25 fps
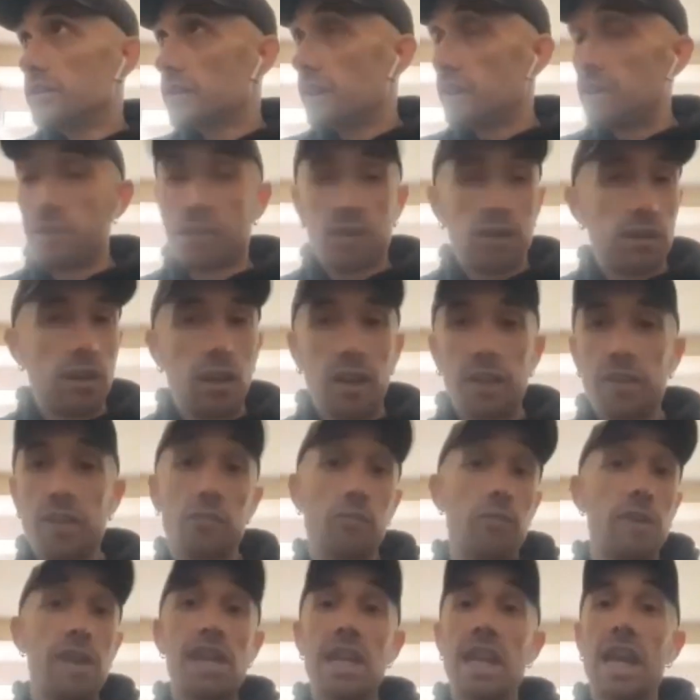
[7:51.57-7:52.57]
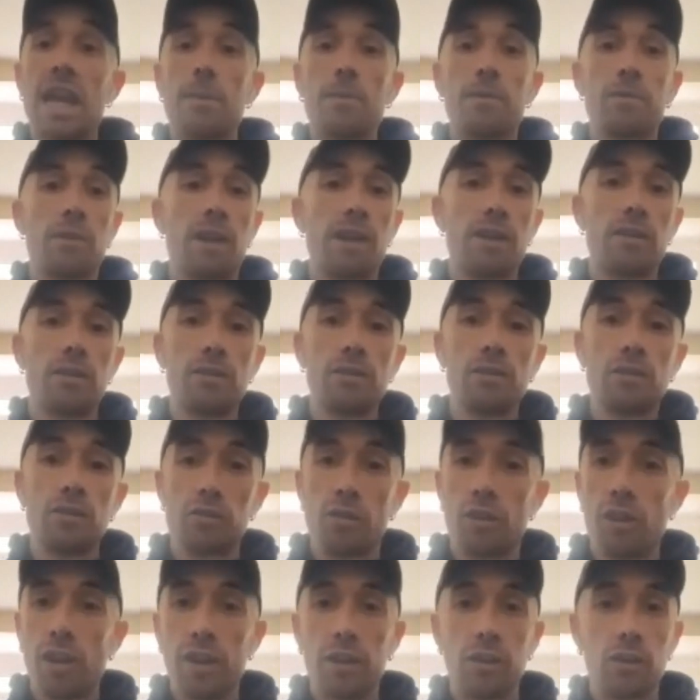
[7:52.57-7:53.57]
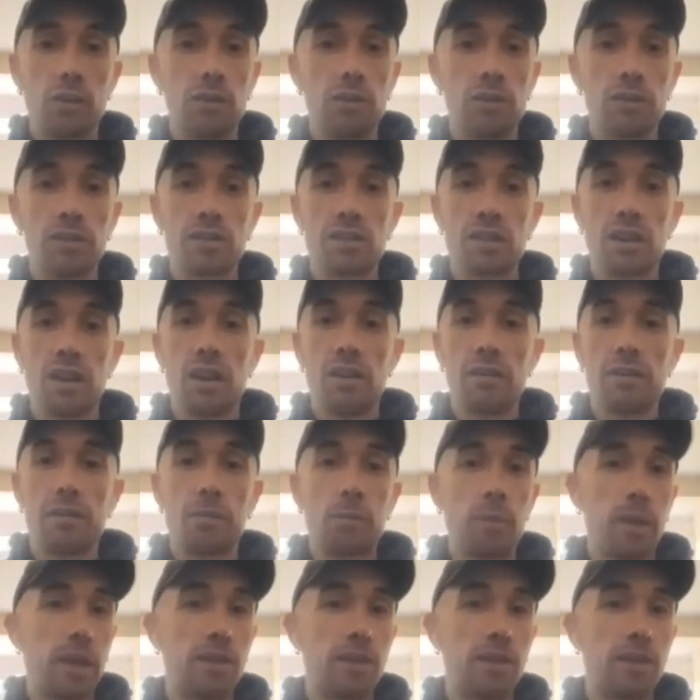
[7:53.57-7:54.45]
loads of like the Relapse records, grindcore stuff,